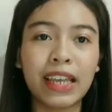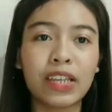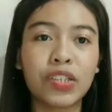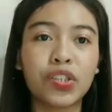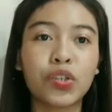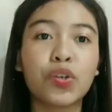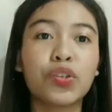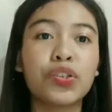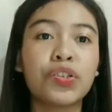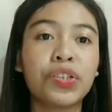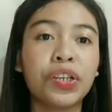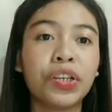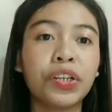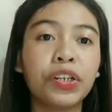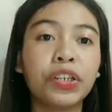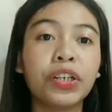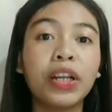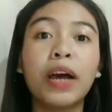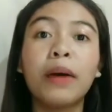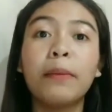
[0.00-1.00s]
is
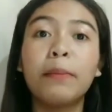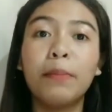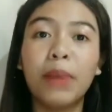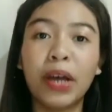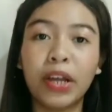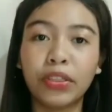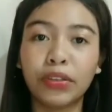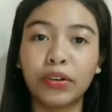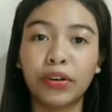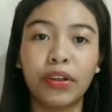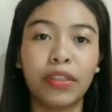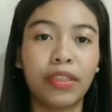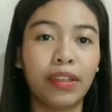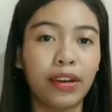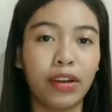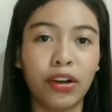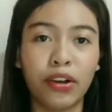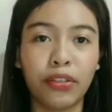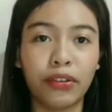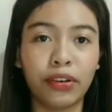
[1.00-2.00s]
considered better
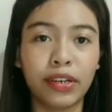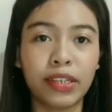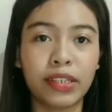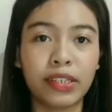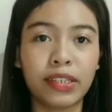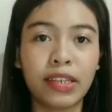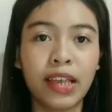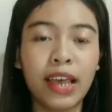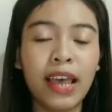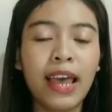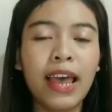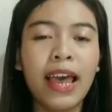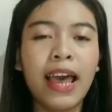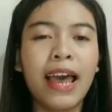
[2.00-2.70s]
than others.